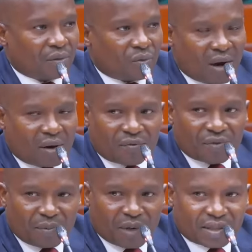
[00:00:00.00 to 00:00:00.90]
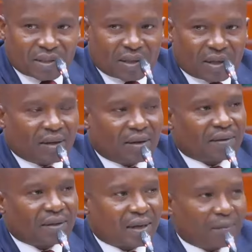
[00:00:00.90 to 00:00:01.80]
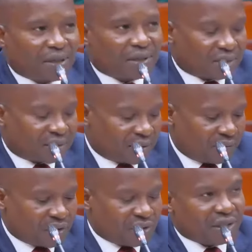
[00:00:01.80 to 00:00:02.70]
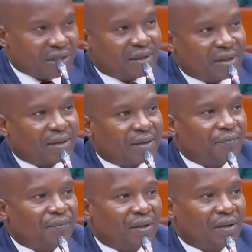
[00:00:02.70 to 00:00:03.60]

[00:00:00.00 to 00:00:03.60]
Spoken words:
The work of the Minister, the Cabinet Secretary for Interior,